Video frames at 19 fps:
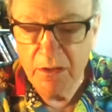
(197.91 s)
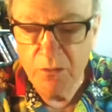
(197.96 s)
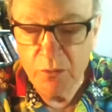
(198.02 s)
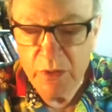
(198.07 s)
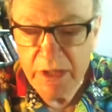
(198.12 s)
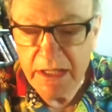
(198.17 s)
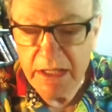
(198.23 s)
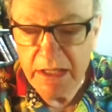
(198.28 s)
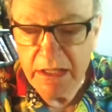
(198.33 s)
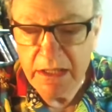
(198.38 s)

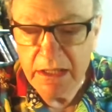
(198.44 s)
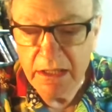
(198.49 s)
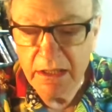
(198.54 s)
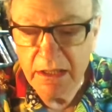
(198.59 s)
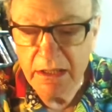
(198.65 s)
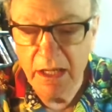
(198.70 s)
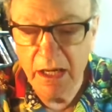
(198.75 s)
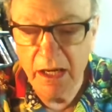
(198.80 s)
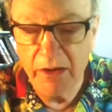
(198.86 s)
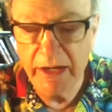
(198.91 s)
We
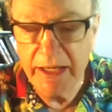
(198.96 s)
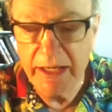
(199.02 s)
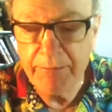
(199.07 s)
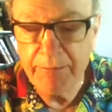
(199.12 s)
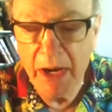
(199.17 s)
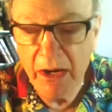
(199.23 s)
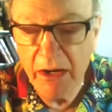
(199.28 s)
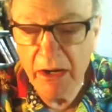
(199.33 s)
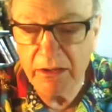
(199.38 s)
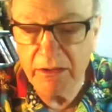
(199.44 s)
are a
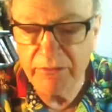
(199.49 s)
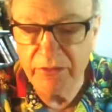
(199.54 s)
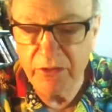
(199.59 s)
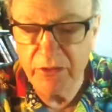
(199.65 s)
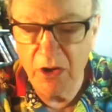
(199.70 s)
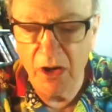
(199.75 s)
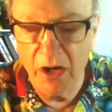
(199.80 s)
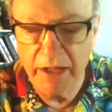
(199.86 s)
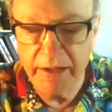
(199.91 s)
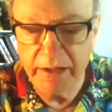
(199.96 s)
part of
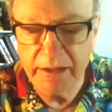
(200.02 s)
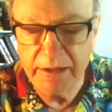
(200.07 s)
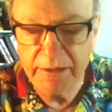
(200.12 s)
God.